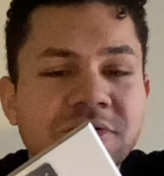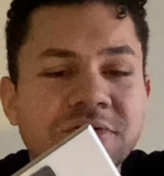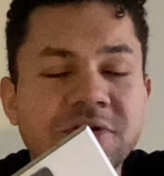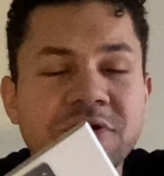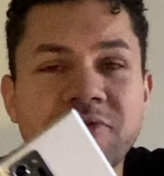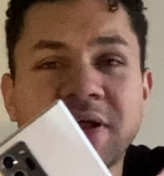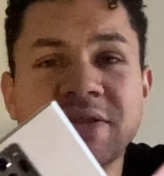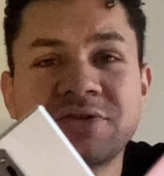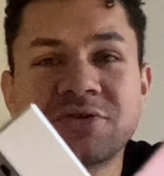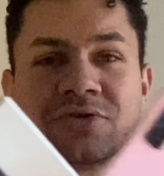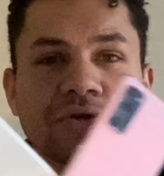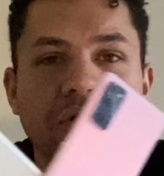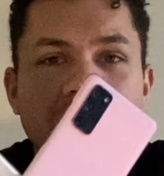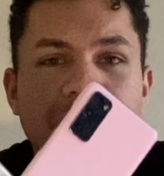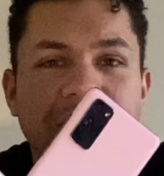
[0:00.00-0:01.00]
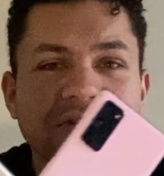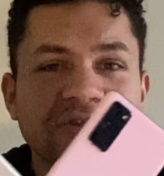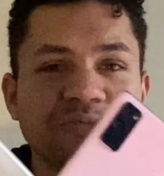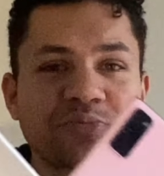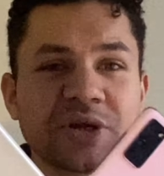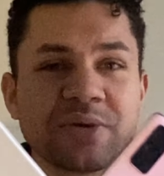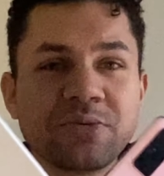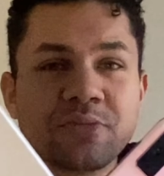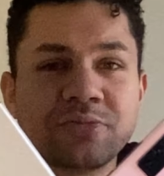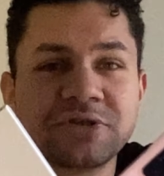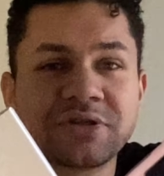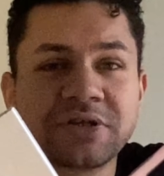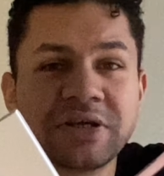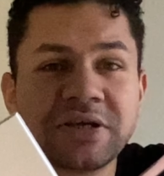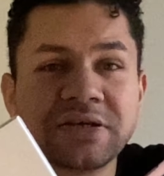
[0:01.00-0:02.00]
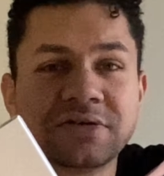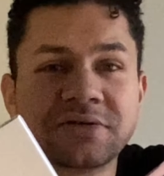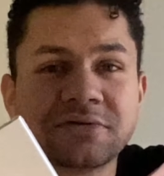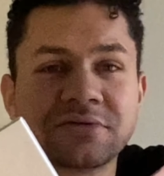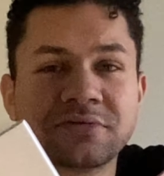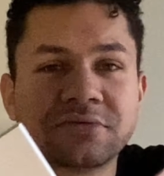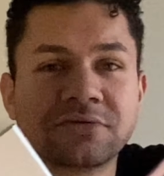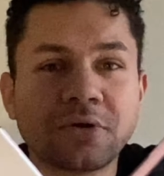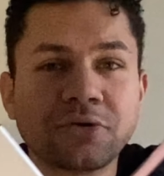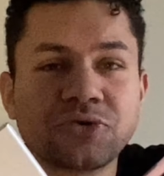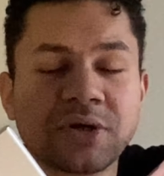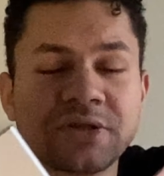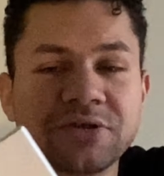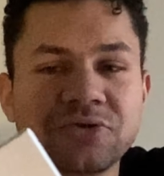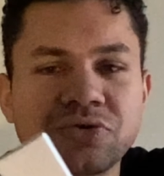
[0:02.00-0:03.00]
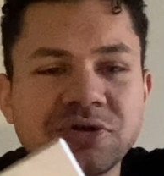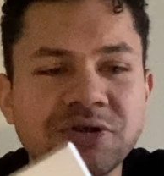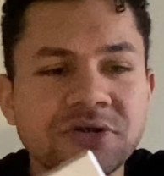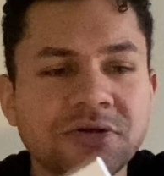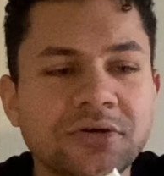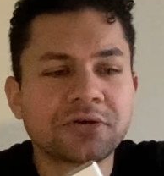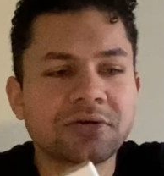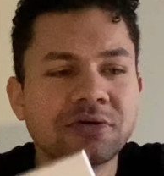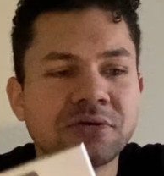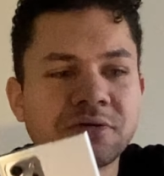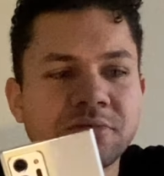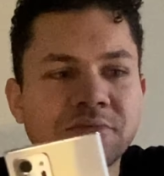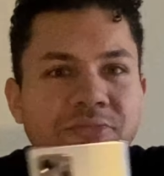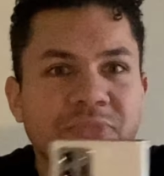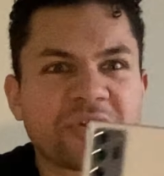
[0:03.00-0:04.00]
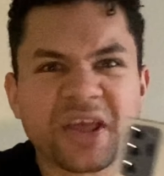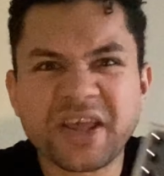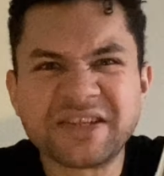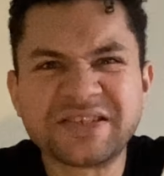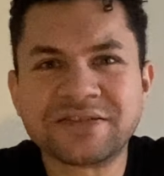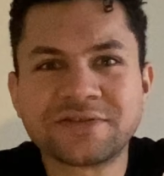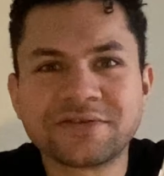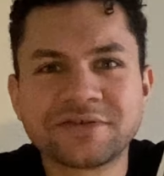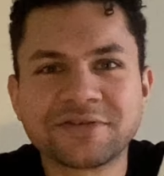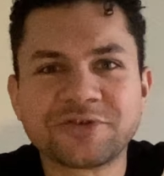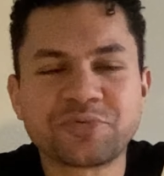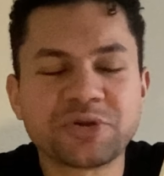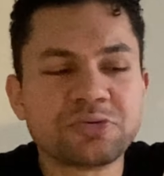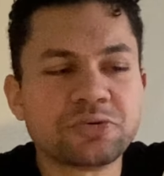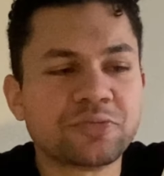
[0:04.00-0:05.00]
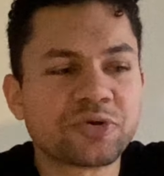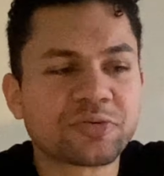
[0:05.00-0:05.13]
Granted, not quite as premium as the Note 20 does, but it isn't as premium.